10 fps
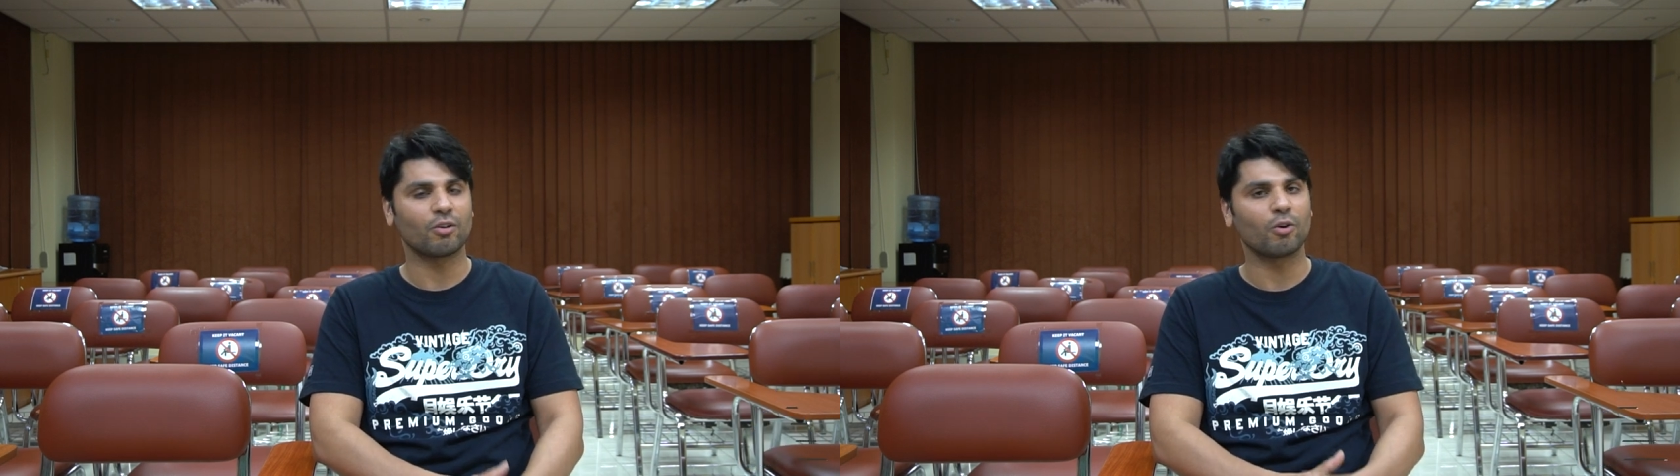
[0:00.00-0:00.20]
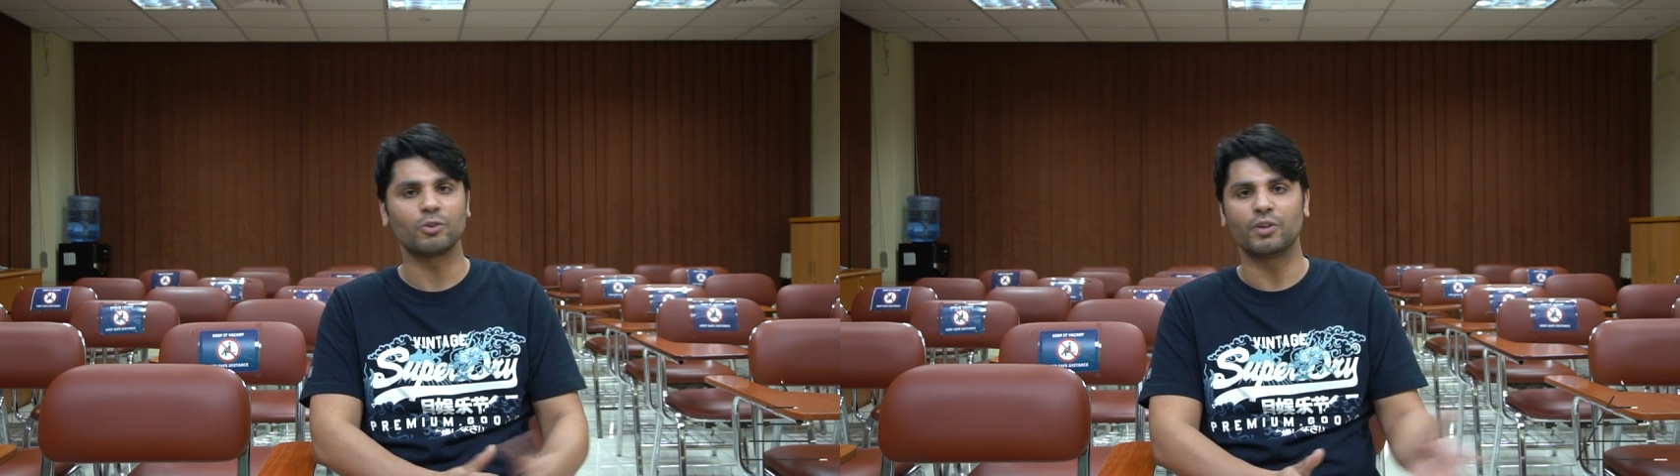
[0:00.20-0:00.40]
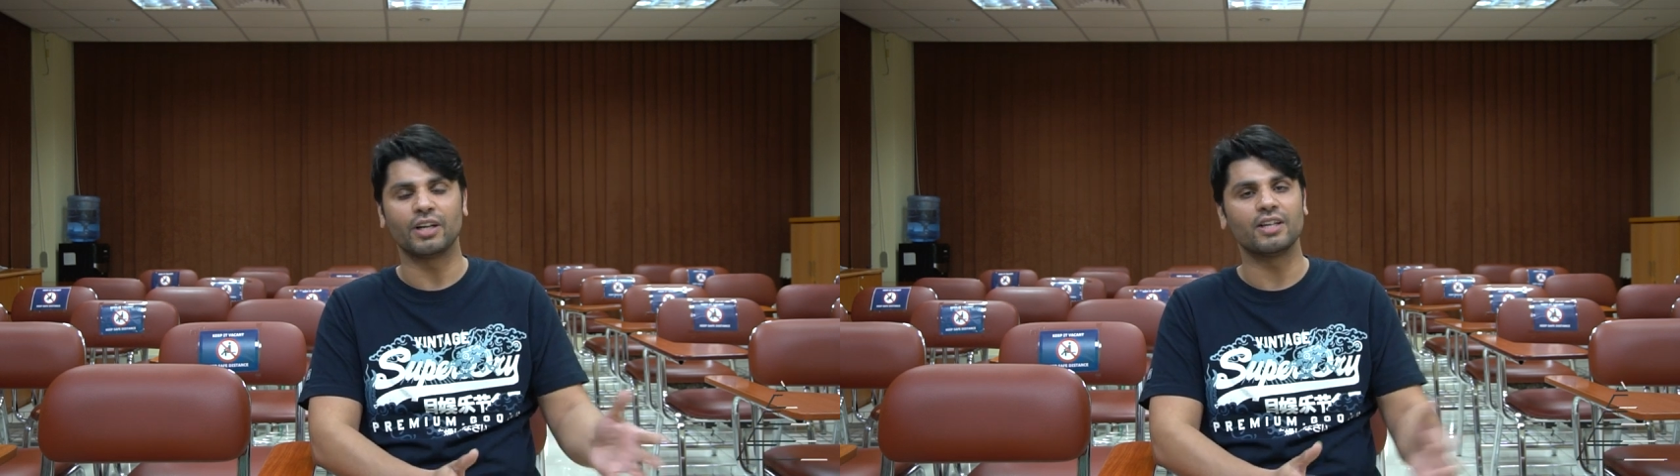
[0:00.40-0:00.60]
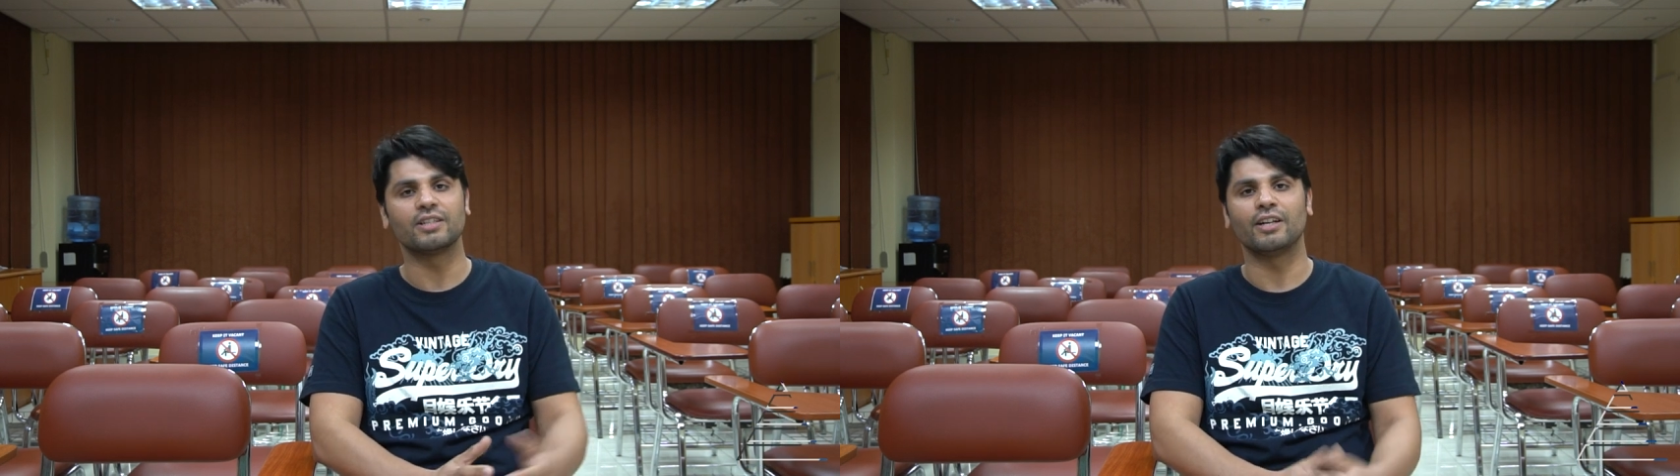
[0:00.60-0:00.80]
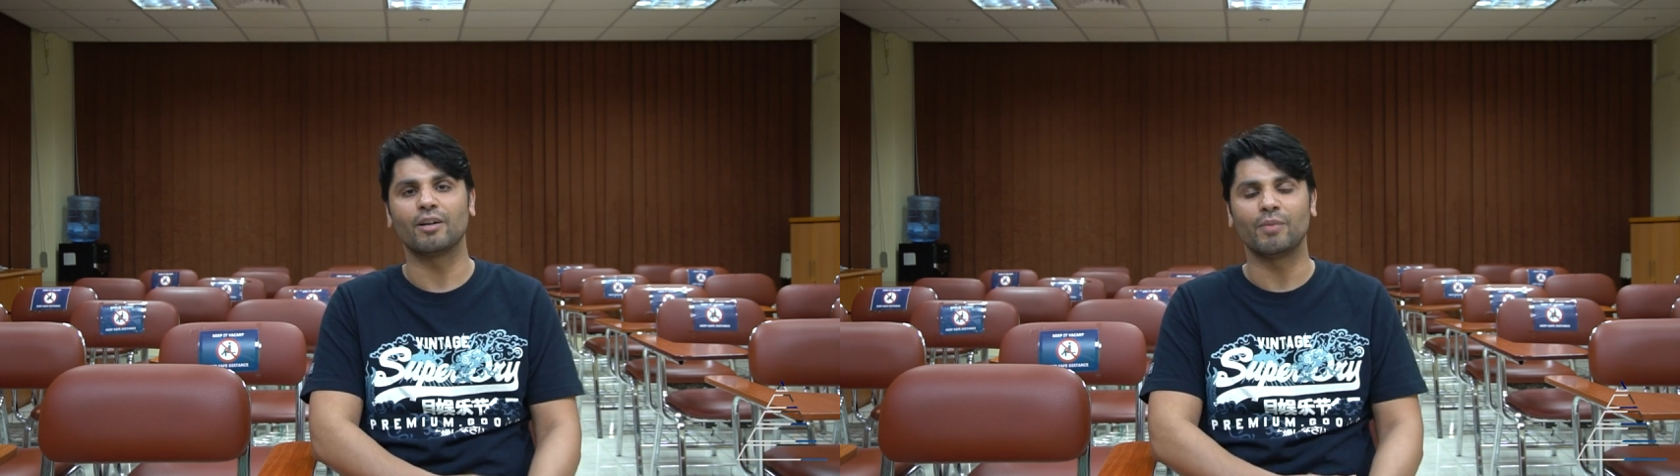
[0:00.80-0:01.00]
All you need
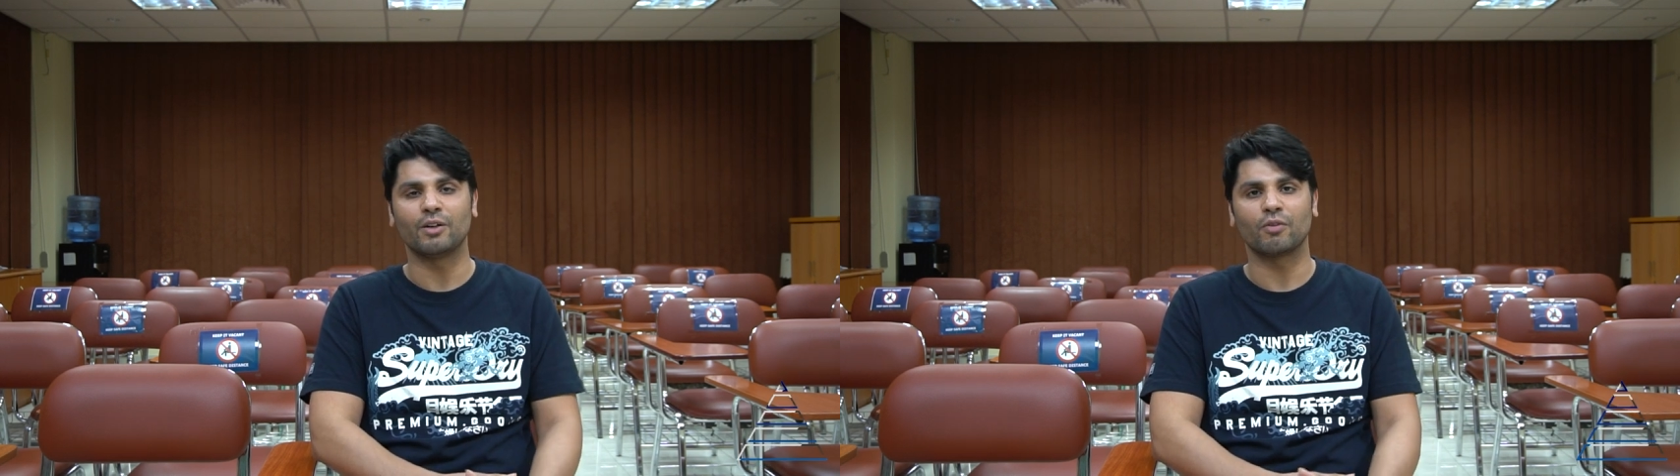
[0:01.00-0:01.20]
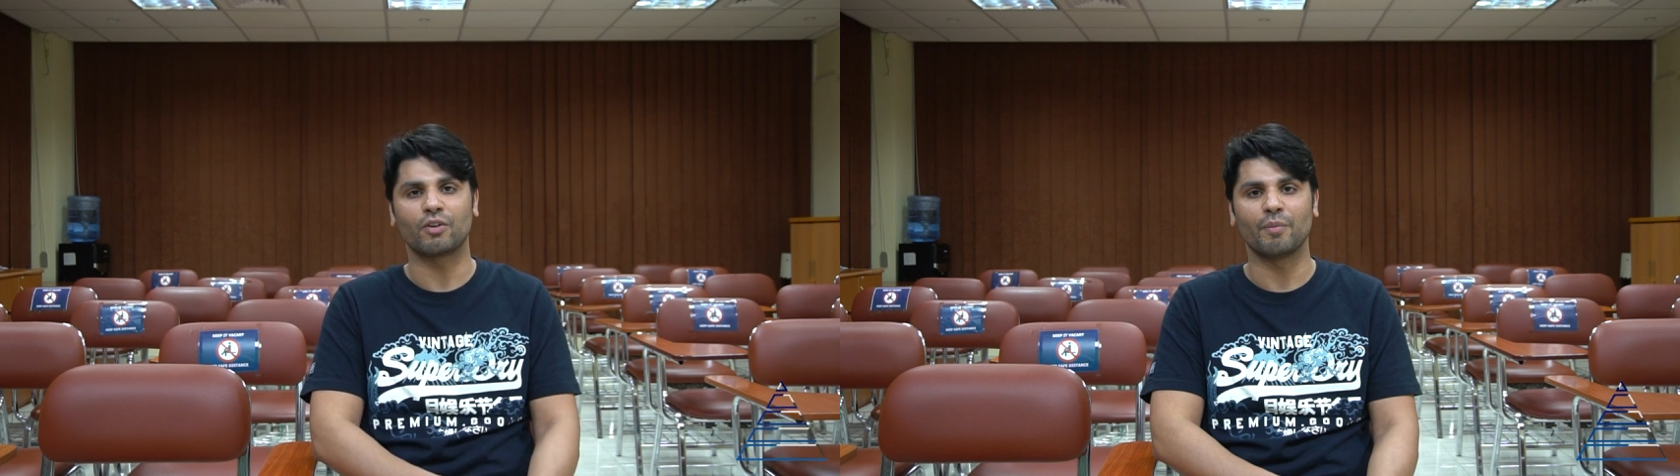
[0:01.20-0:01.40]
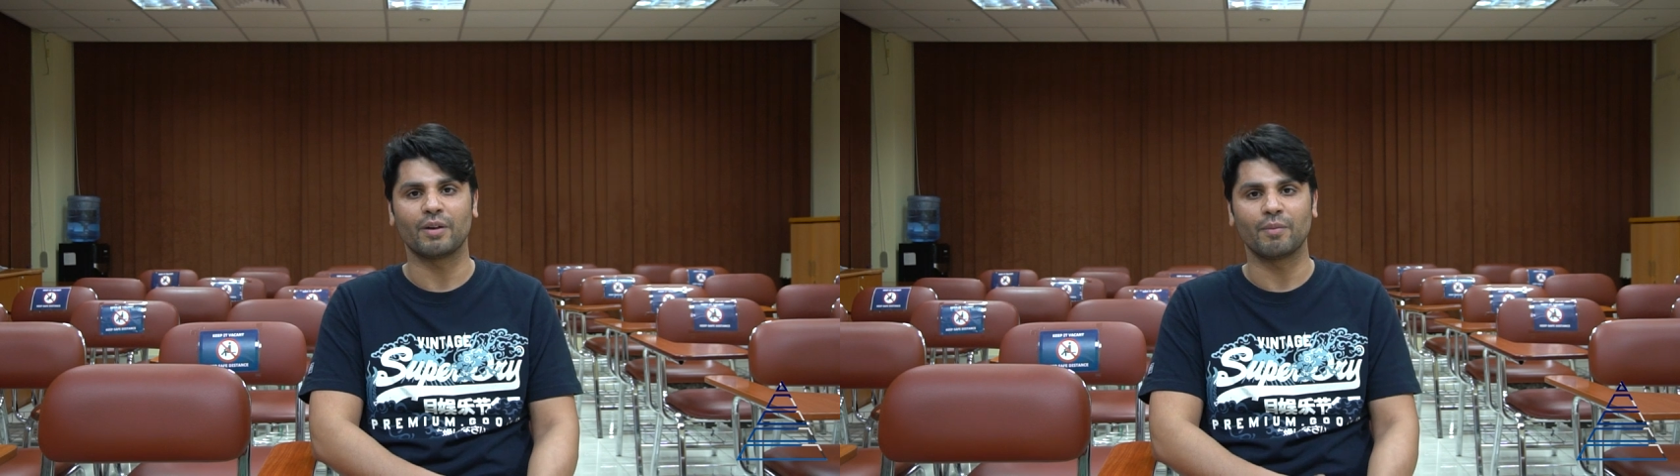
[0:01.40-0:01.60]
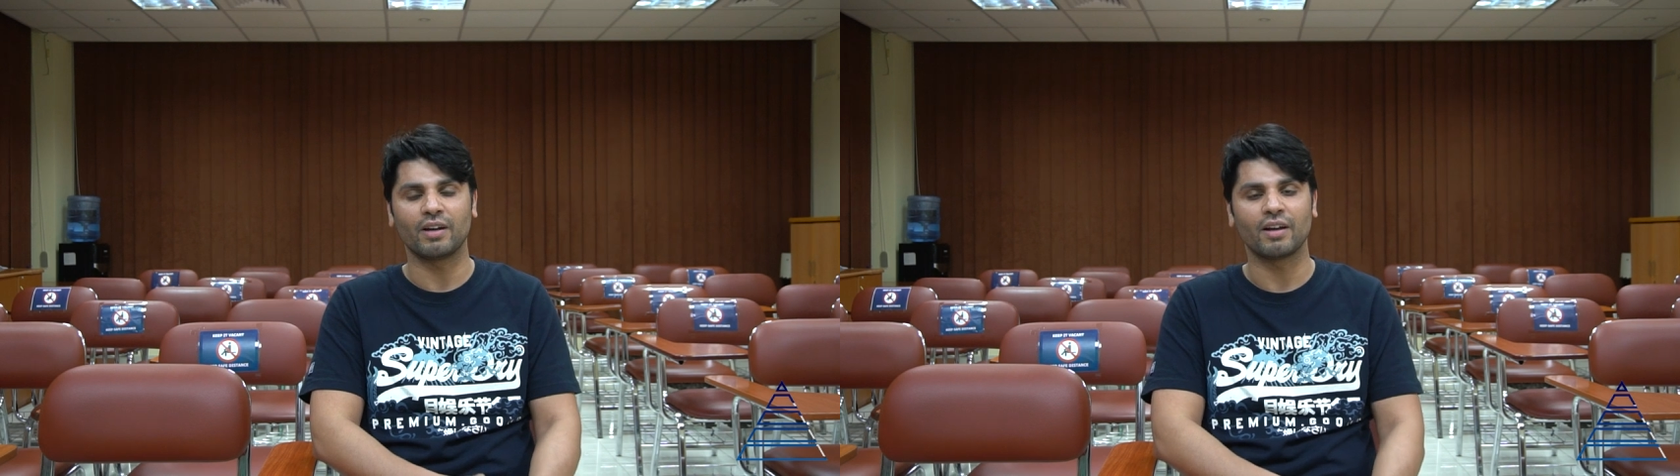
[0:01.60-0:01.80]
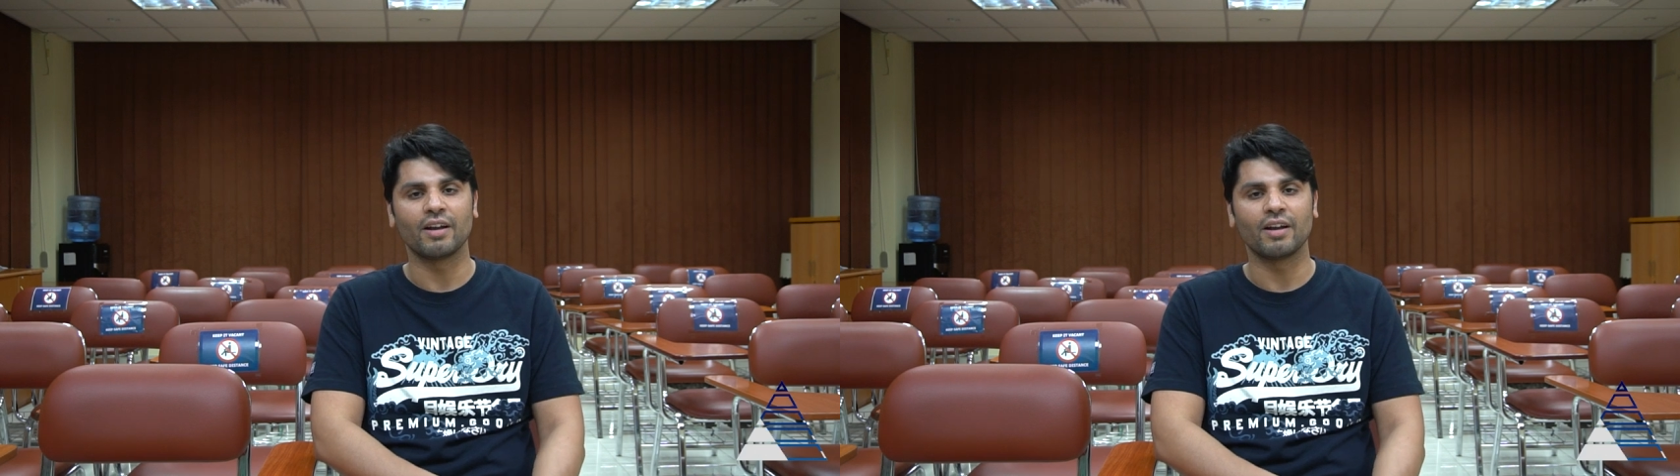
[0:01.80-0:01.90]
is little bit of commitment.